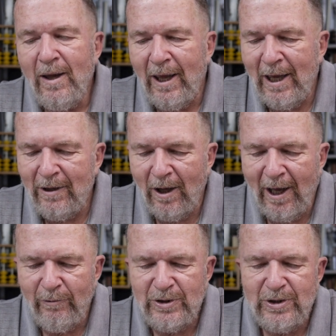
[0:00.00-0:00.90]
and I
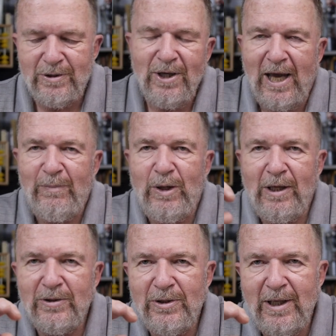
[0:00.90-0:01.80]
was
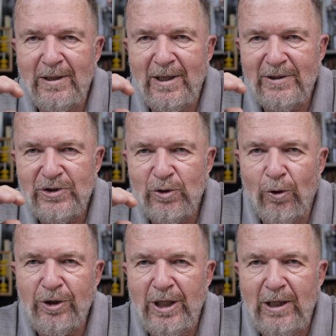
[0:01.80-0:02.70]
typing it as
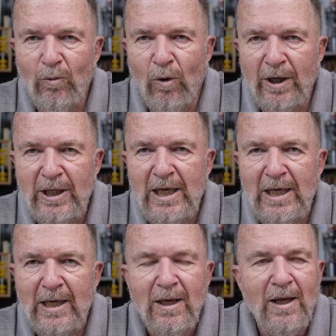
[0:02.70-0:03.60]
Zorki
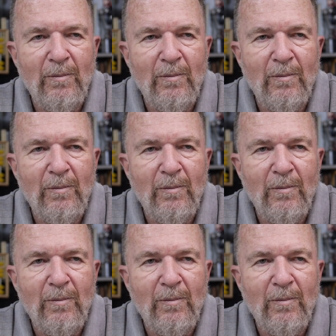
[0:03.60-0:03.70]
1E,